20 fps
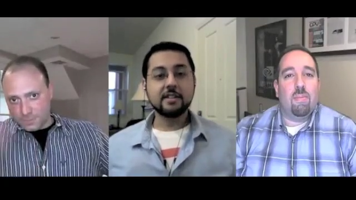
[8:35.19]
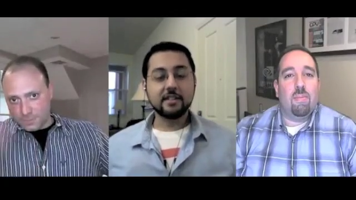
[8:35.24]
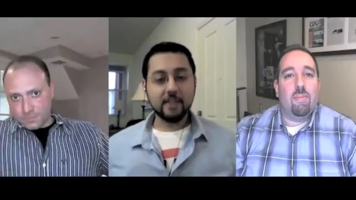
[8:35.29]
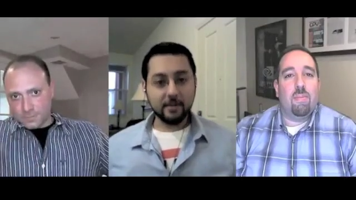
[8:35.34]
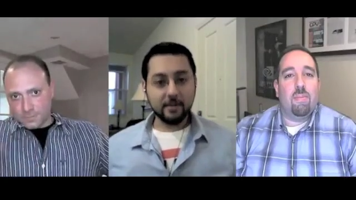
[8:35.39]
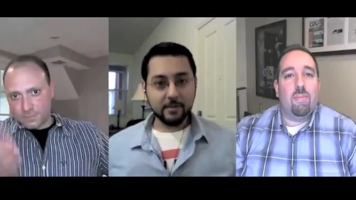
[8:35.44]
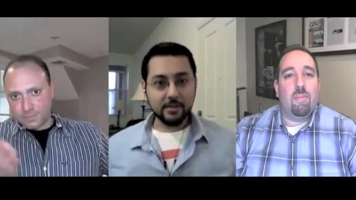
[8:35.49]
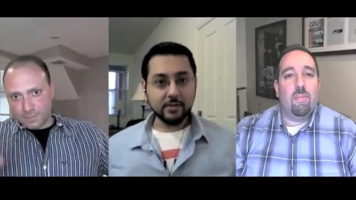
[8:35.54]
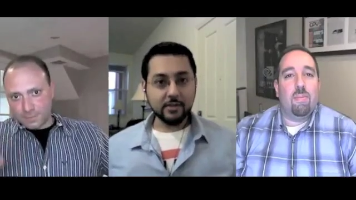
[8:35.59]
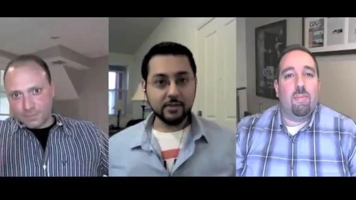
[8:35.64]

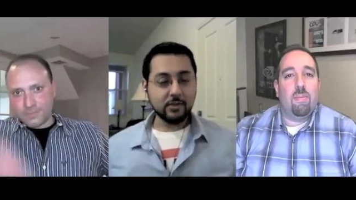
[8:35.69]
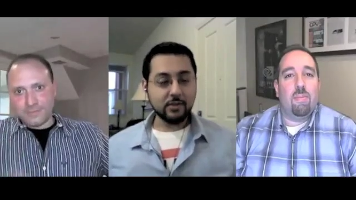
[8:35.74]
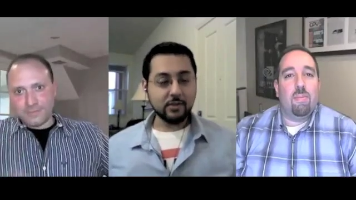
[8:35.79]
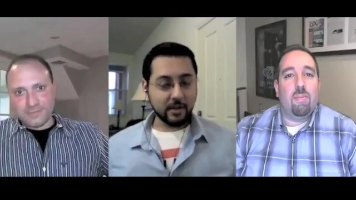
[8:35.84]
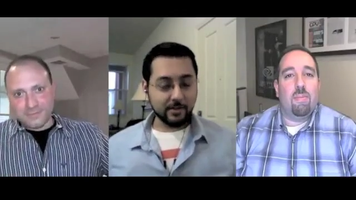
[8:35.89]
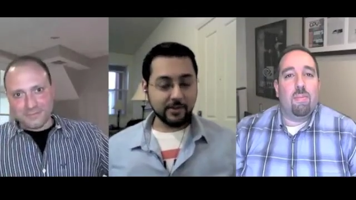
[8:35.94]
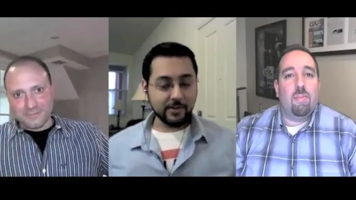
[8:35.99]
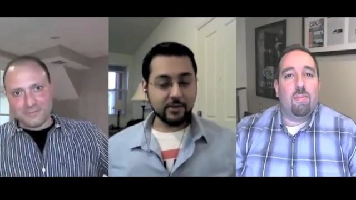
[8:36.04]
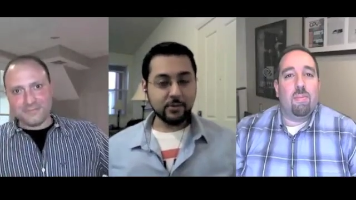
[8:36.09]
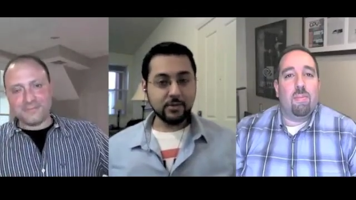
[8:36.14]

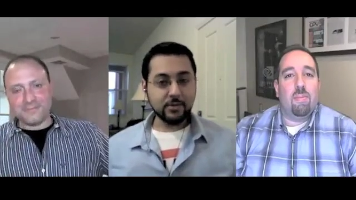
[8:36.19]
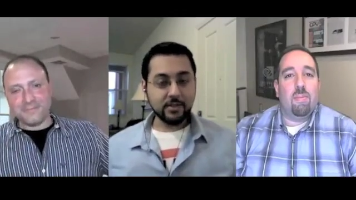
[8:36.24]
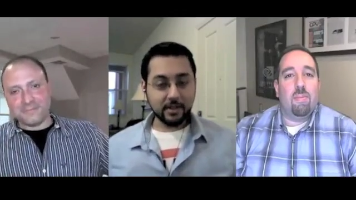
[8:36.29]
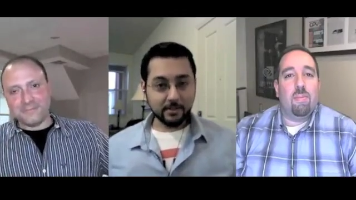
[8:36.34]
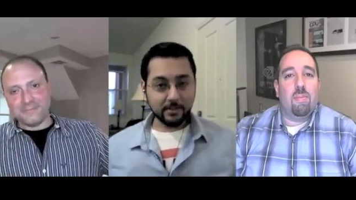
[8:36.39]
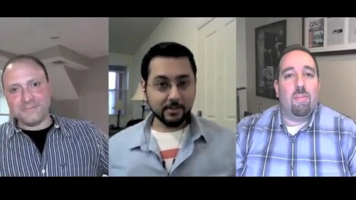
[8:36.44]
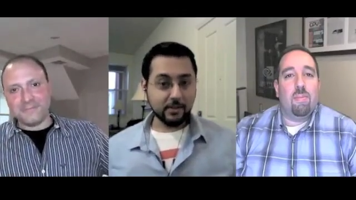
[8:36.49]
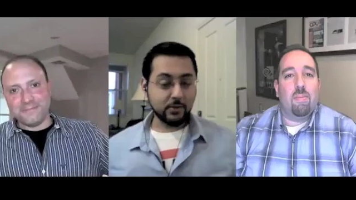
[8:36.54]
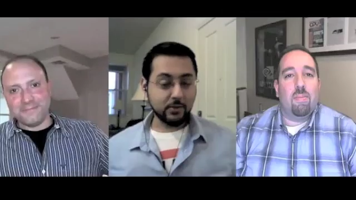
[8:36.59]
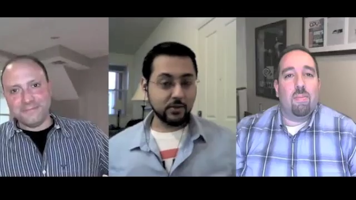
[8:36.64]

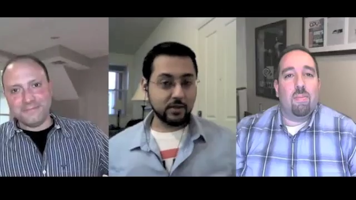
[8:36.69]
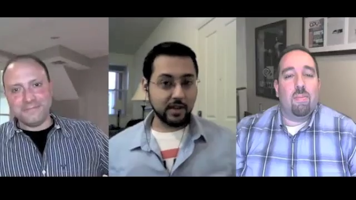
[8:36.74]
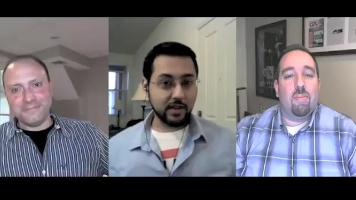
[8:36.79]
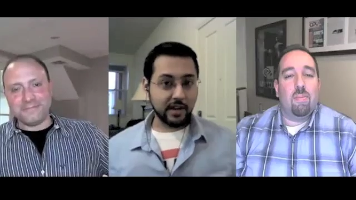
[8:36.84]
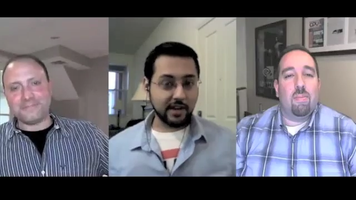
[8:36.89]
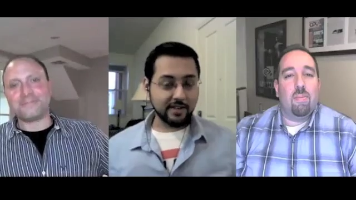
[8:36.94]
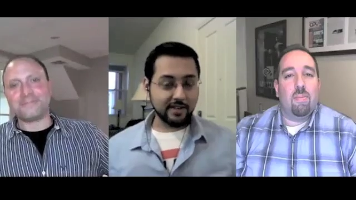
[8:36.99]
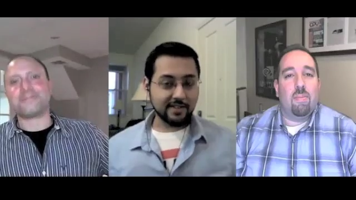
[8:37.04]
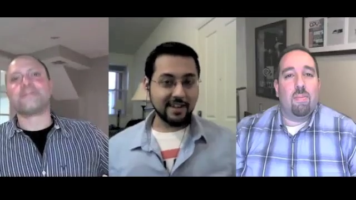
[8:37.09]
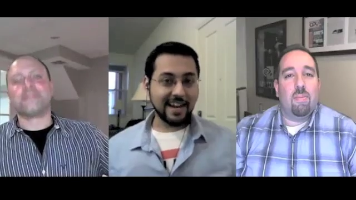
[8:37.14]
Speaker 1: www
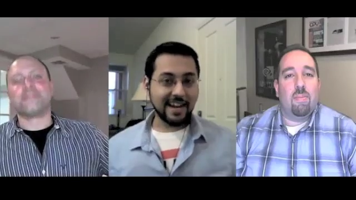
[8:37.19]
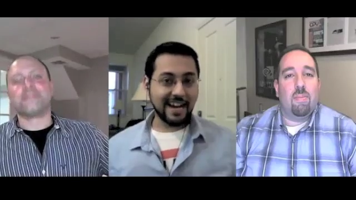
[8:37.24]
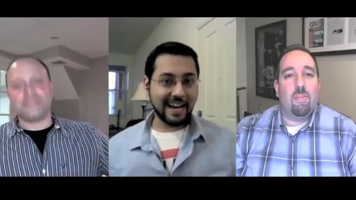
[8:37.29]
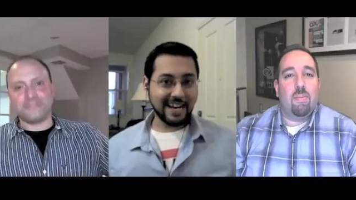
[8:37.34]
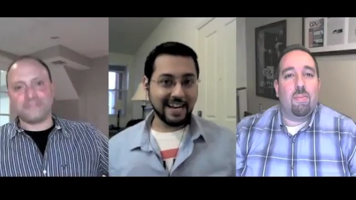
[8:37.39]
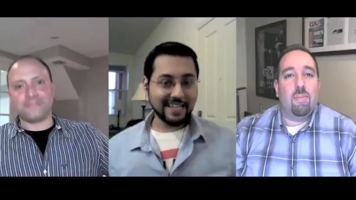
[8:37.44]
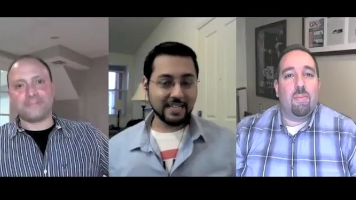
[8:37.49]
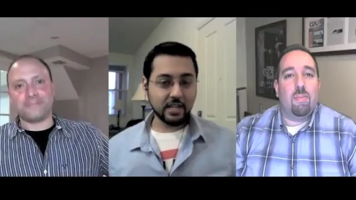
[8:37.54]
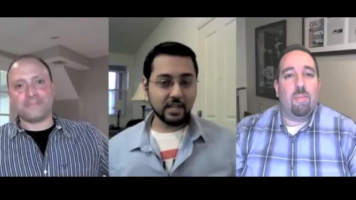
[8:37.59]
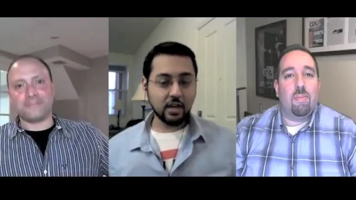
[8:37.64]
dot
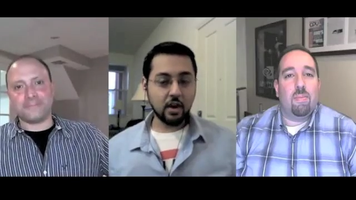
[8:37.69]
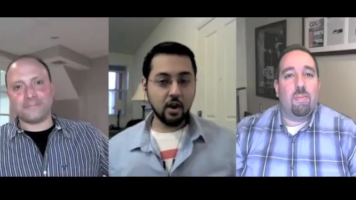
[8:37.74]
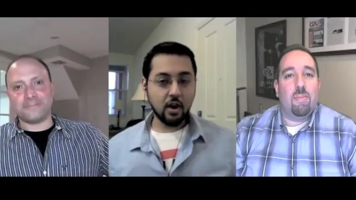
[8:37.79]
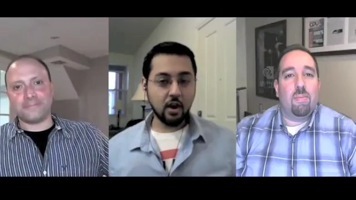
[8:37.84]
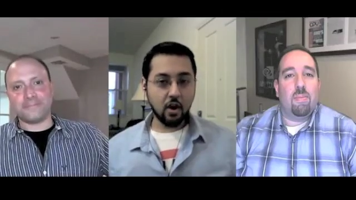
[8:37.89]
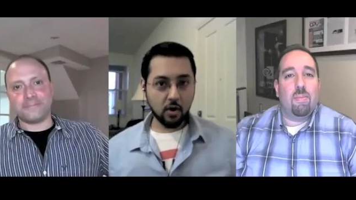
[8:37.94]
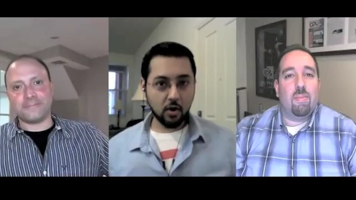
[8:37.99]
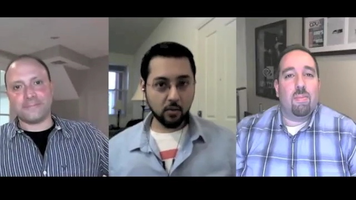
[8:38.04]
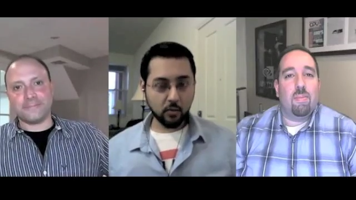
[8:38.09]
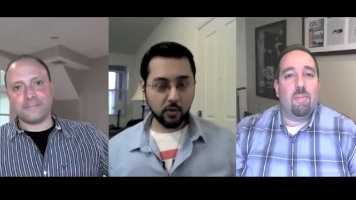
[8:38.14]
hot
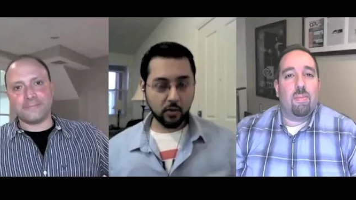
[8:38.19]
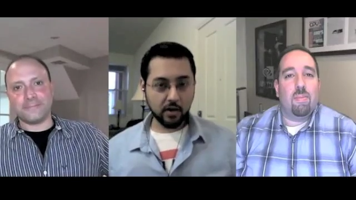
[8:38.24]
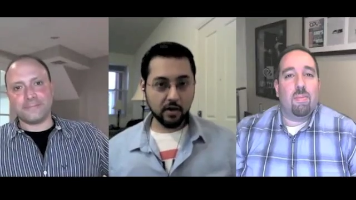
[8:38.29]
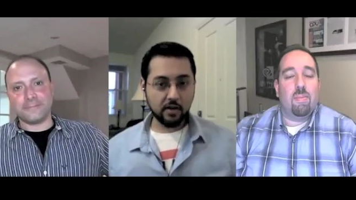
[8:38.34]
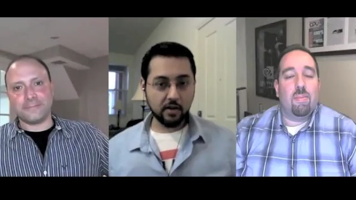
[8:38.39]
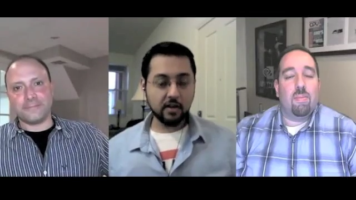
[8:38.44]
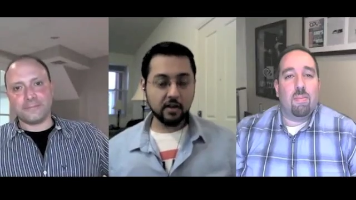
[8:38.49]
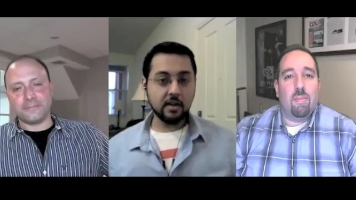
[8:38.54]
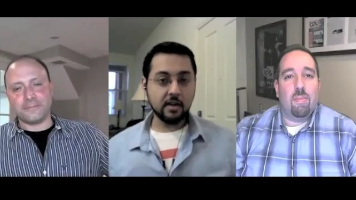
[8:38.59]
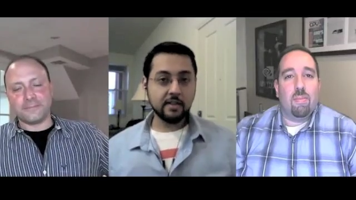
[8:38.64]

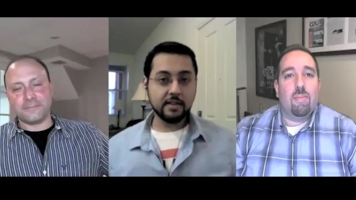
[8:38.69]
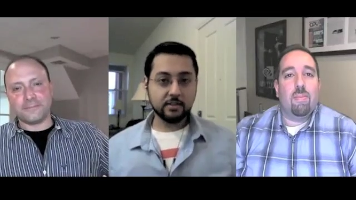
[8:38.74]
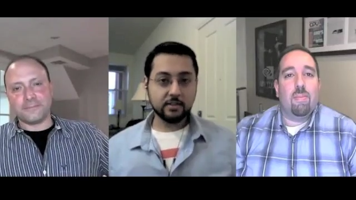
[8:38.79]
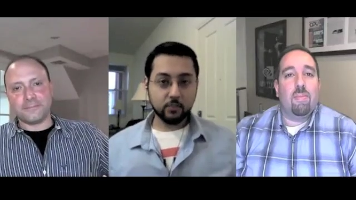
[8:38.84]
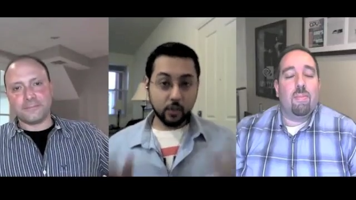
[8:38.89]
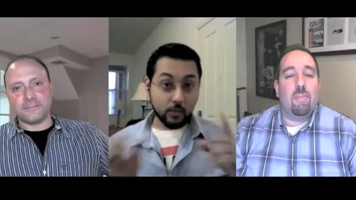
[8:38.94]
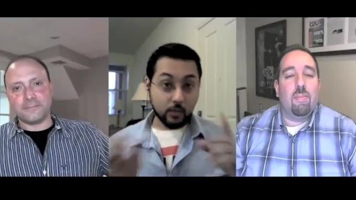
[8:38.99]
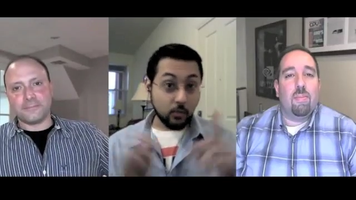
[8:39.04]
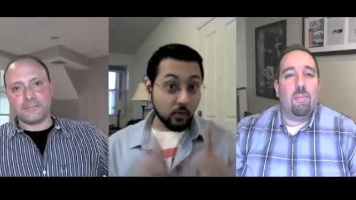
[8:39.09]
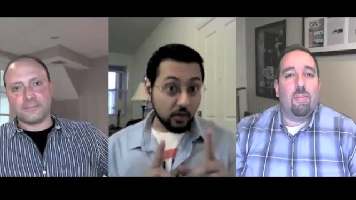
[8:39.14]
hardware,
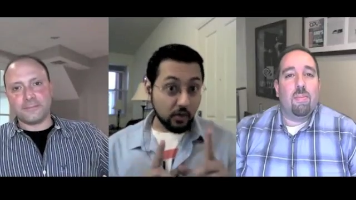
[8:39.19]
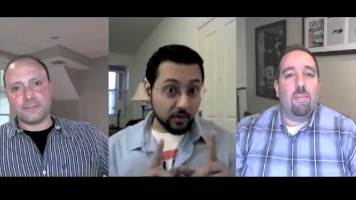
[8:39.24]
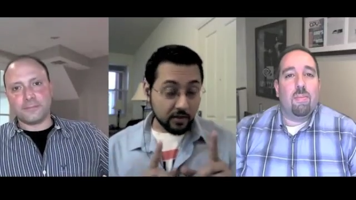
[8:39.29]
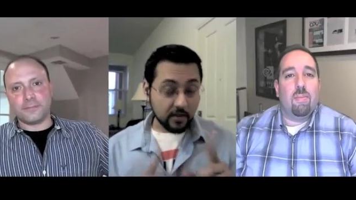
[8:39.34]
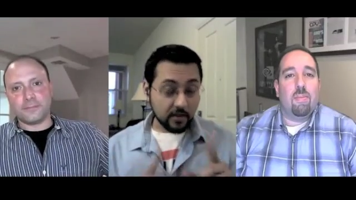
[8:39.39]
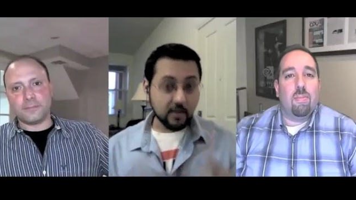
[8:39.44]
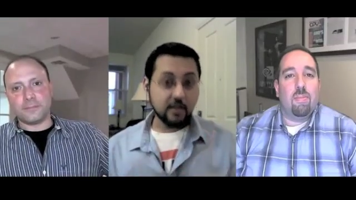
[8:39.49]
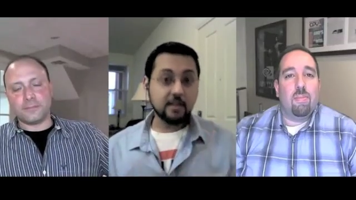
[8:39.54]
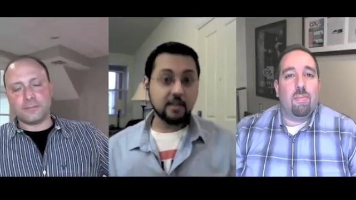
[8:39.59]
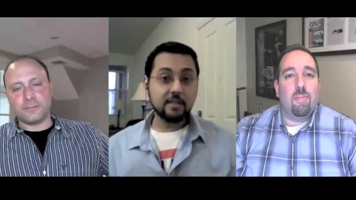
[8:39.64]
that's one word,
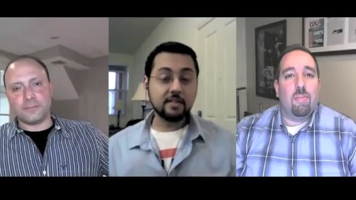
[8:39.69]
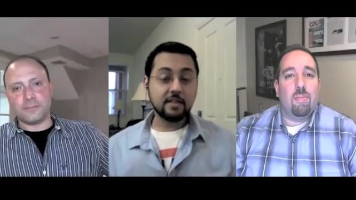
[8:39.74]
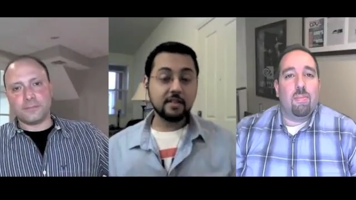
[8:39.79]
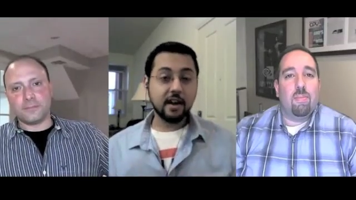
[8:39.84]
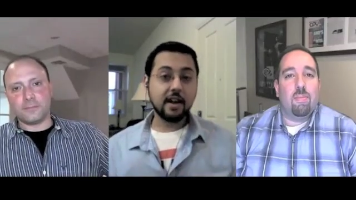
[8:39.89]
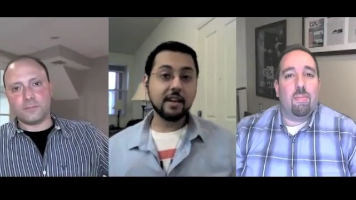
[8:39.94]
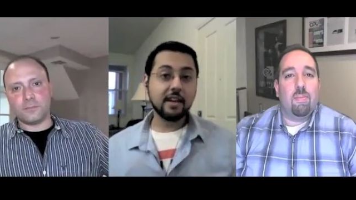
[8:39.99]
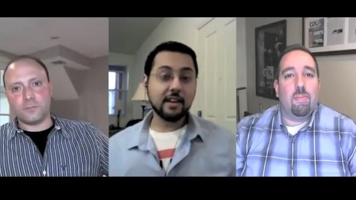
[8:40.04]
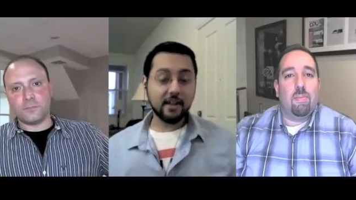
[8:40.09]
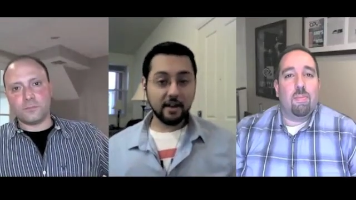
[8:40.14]

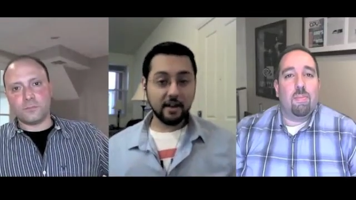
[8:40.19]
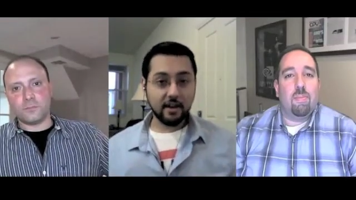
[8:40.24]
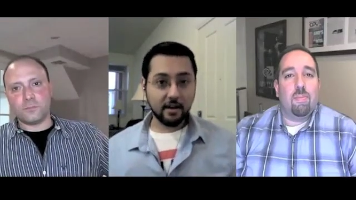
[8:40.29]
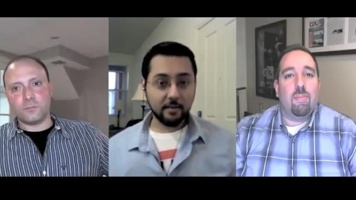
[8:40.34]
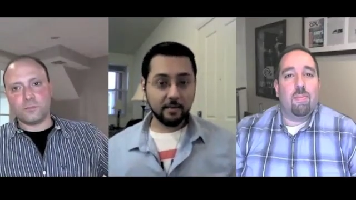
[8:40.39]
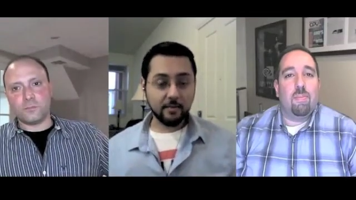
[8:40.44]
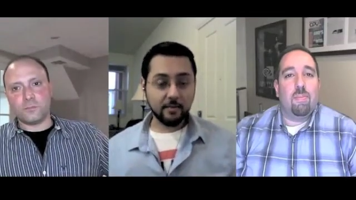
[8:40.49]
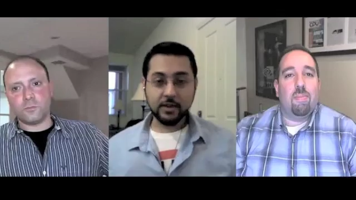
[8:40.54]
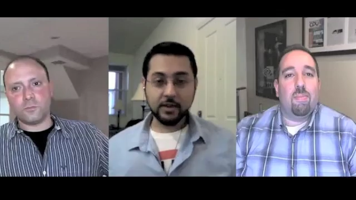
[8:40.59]
dot com.